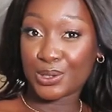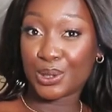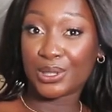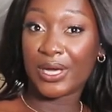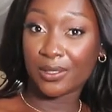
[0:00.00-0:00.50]

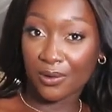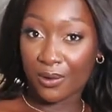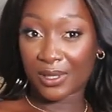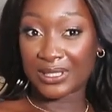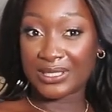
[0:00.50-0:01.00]
good and
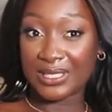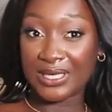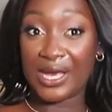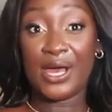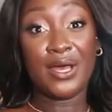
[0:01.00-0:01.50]

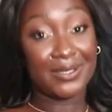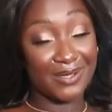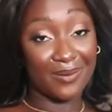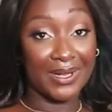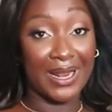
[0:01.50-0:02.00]
quality.
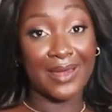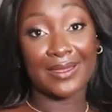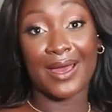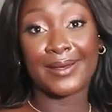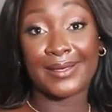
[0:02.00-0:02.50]
So we like
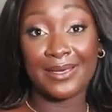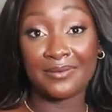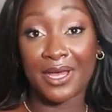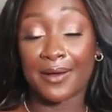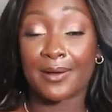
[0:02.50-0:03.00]
that. Keep
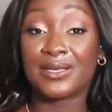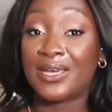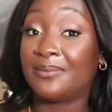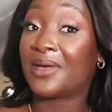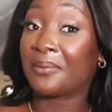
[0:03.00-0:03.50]
them
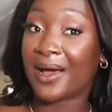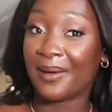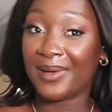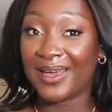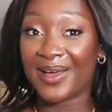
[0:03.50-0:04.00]
keep them
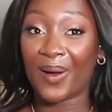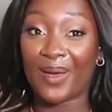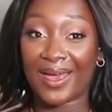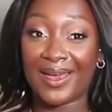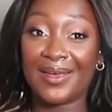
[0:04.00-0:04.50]
coming,
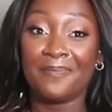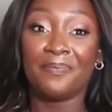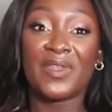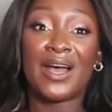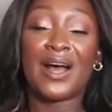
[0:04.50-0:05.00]
okay?
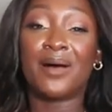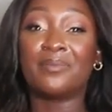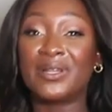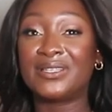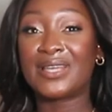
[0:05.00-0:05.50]
Um,
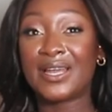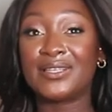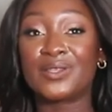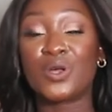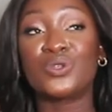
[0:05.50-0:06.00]
but that
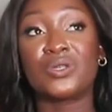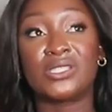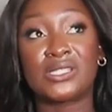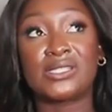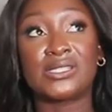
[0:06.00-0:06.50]
is also
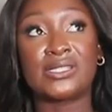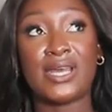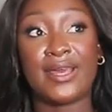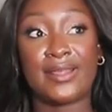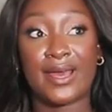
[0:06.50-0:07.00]
just to
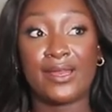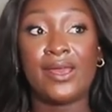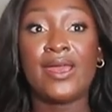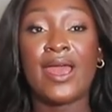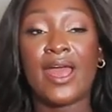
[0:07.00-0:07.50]
say that
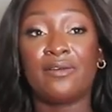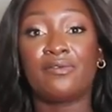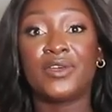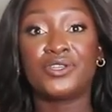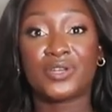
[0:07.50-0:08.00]

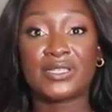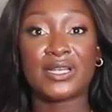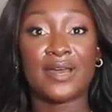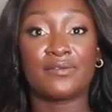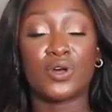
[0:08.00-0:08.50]
every dress
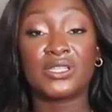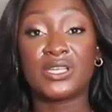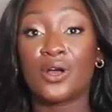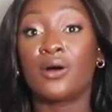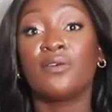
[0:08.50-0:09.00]
that I've
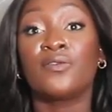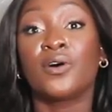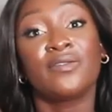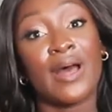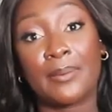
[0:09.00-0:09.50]
gotten off
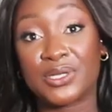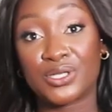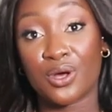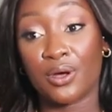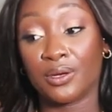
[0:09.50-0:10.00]
of
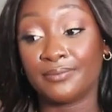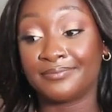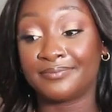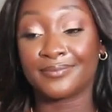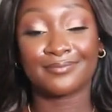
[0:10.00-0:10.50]
Amazon
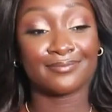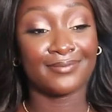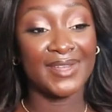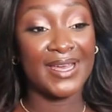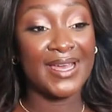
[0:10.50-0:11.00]

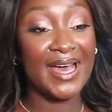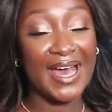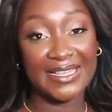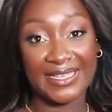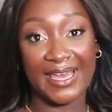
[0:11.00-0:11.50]

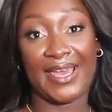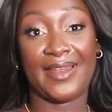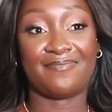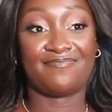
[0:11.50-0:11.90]
has hit